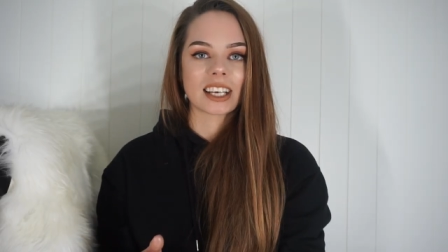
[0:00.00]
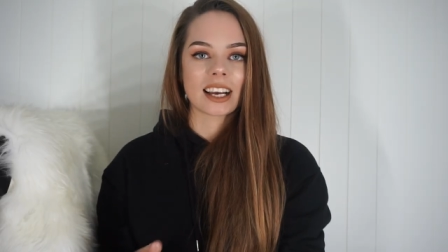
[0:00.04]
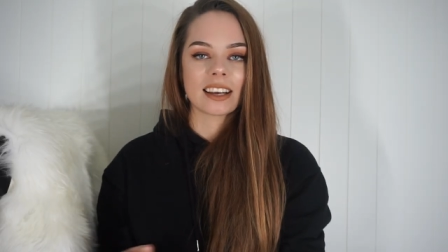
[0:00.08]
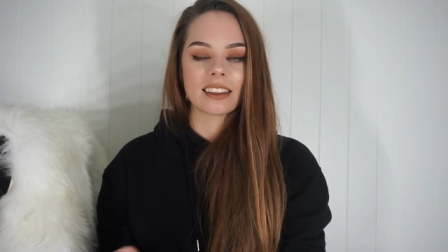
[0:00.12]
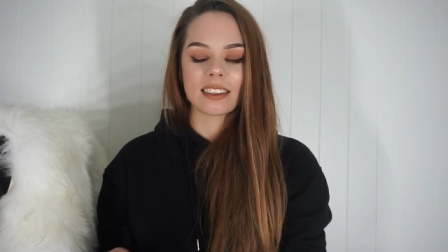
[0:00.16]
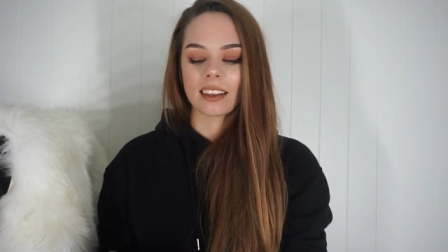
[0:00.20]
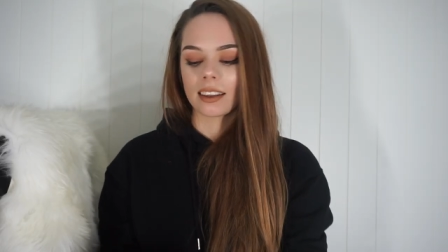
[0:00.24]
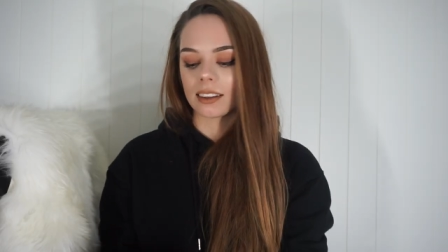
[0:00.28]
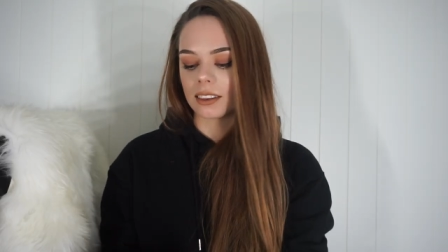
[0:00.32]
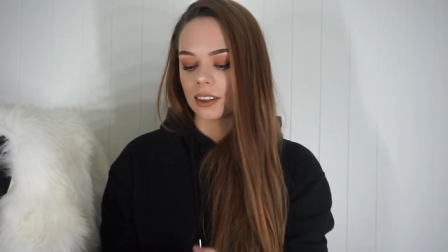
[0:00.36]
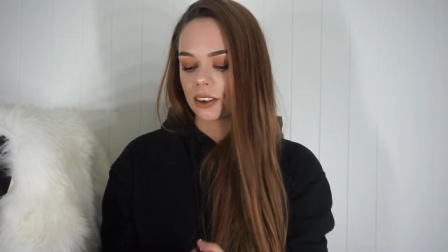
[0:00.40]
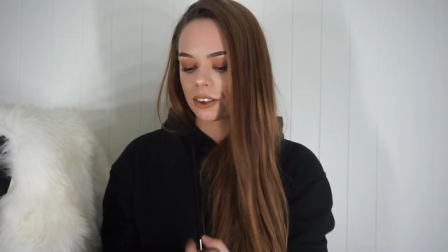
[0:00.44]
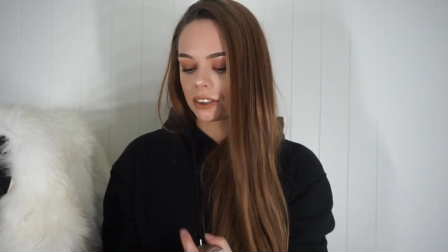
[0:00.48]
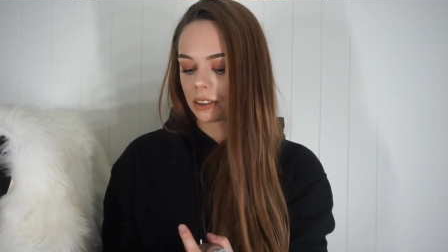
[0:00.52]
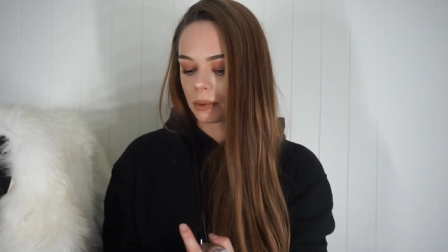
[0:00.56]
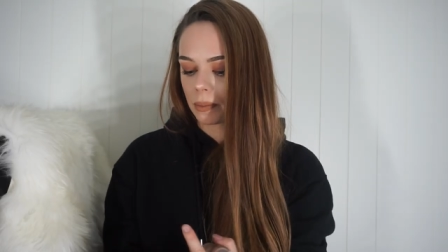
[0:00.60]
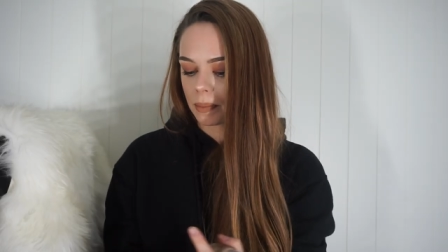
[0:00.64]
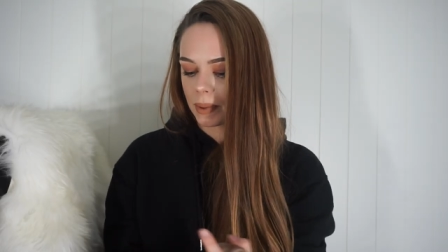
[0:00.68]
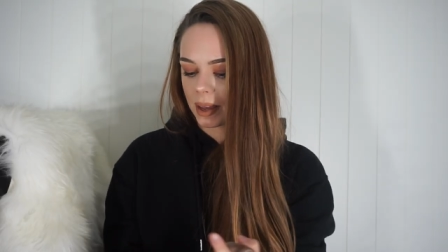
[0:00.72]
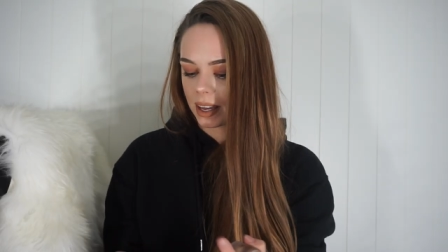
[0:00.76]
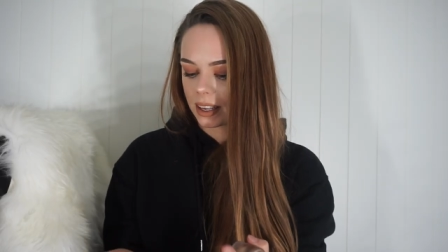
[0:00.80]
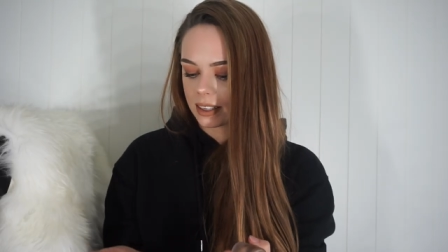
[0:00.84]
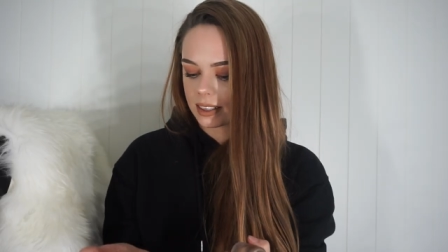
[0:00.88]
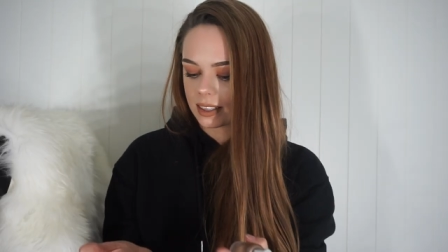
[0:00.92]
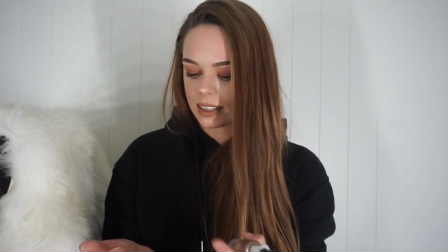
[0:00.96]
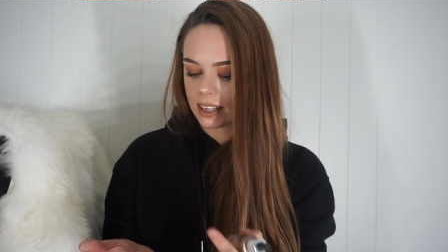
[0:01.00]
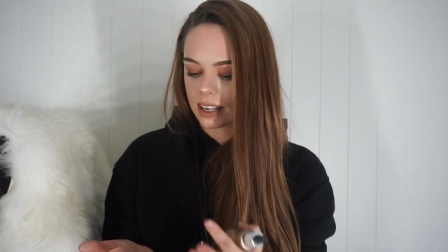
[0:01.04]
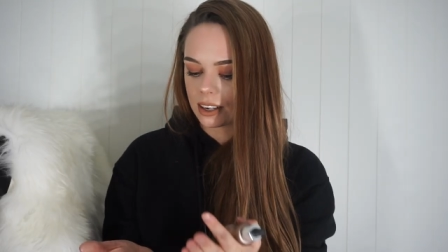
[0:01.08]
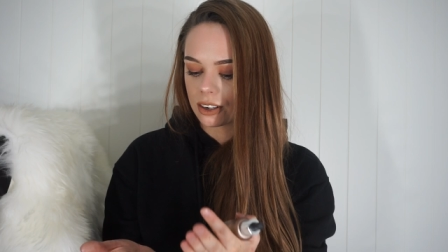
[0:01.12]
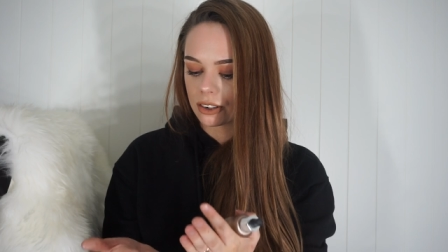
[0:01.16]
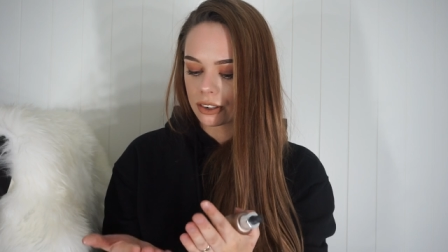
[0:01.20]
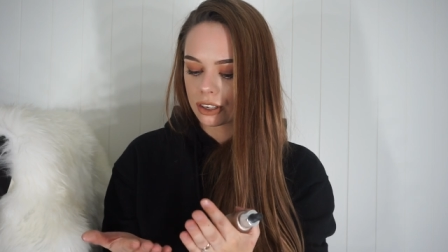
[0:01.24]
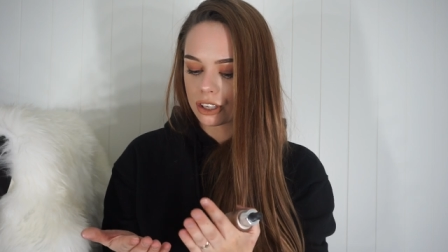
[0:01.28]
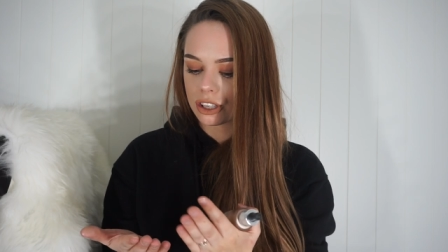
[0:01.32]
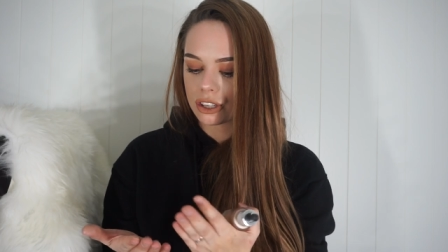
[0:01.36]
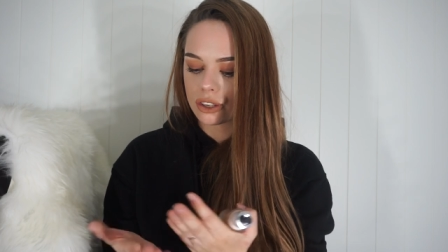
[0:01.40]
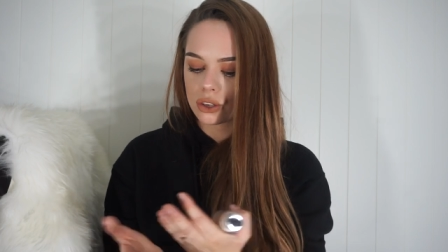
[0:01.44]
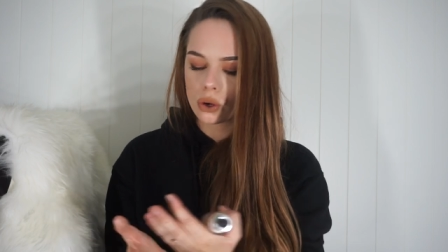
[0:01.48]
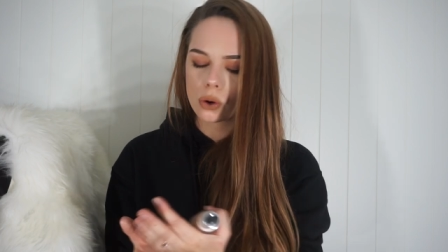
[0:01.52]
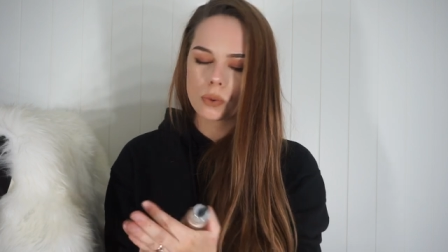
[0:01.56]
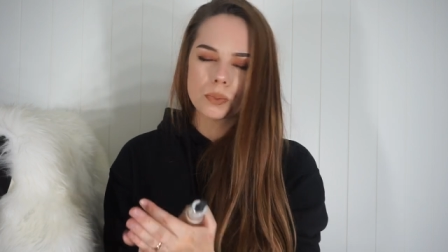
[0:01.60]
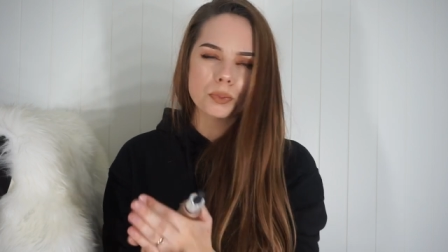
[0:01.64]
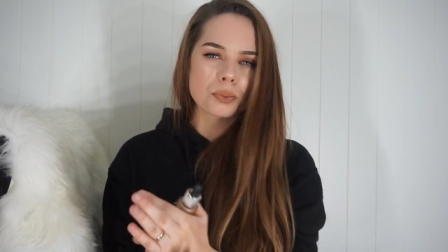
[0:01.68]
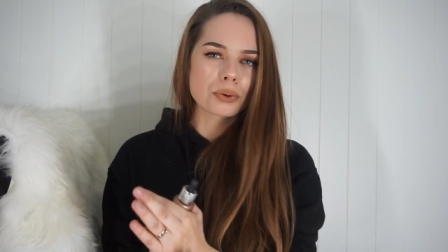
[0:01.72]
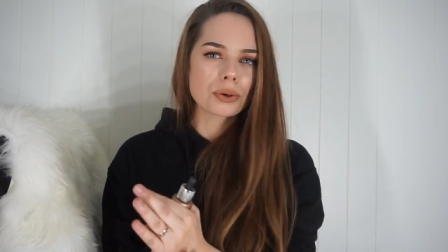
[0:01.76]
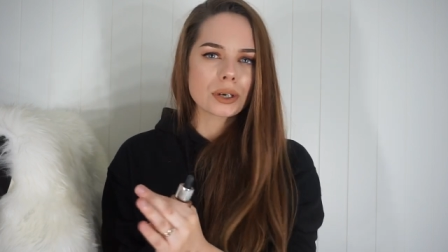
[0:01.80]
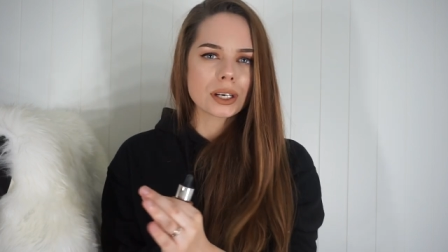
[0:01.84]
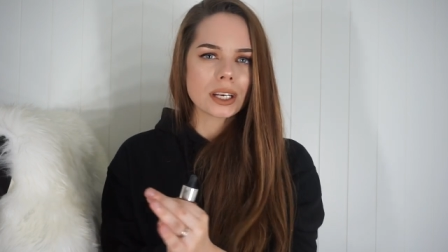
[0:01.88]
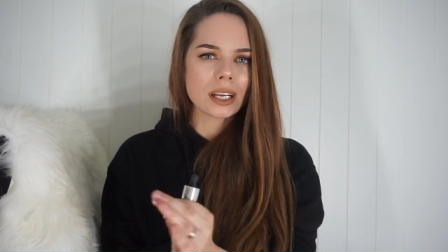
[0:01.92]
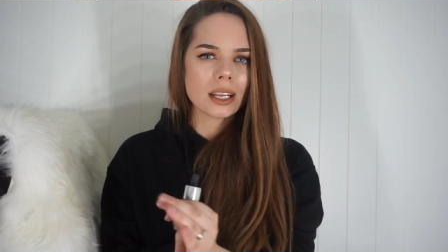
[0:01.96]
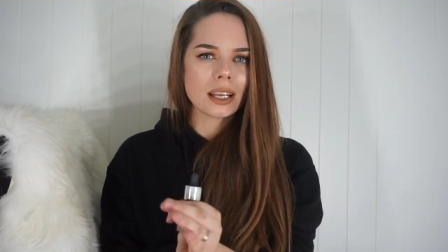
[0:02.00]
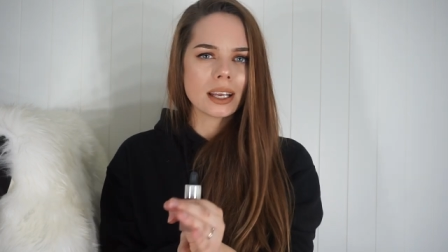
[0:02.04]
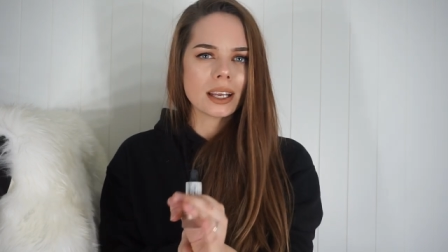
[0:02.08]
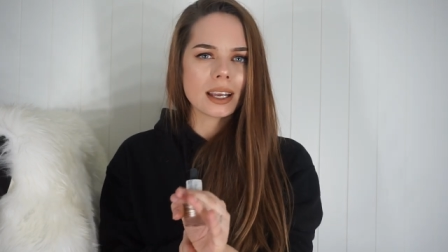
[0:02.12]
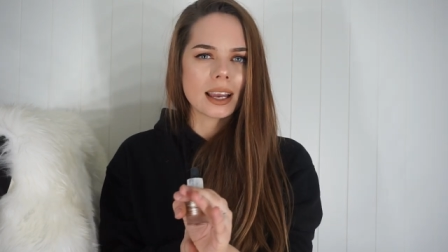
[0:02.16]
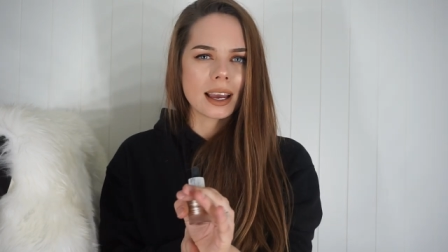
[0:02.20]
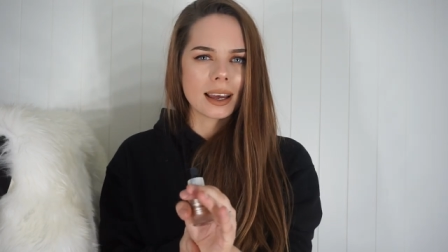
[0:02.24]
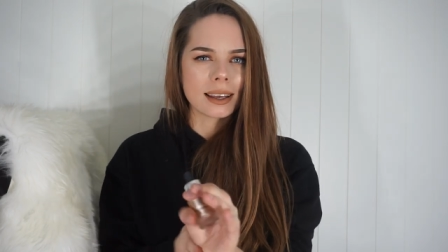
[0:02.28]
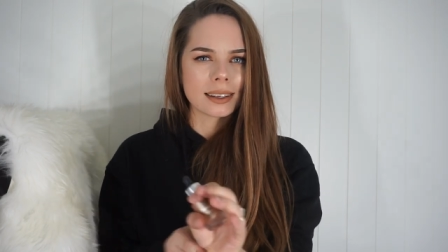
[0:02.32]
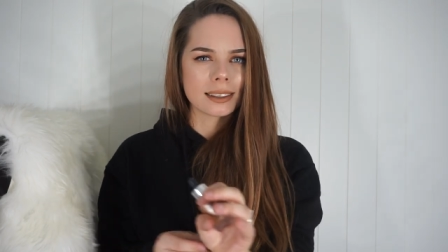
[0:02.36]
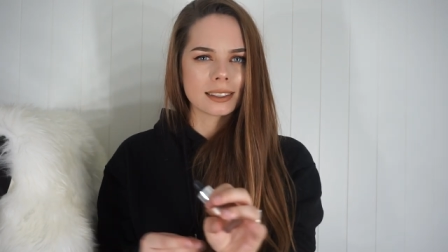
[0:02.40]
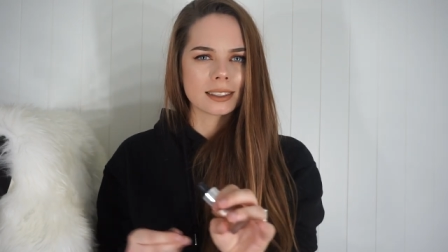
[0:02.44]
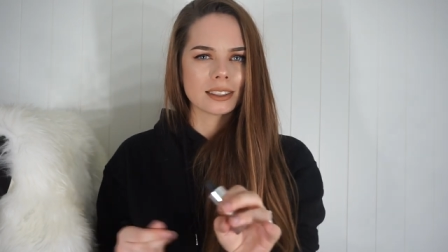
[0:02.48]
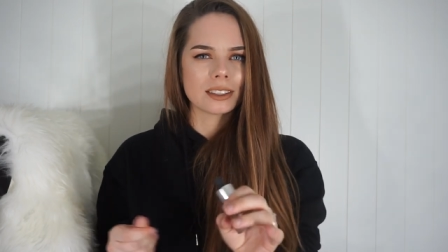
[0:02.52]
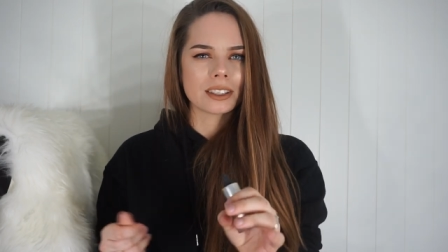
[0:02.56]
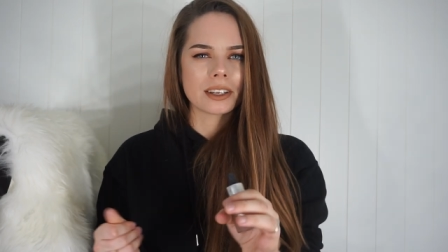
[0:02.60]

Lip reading: I think they're the best. They're so pretty and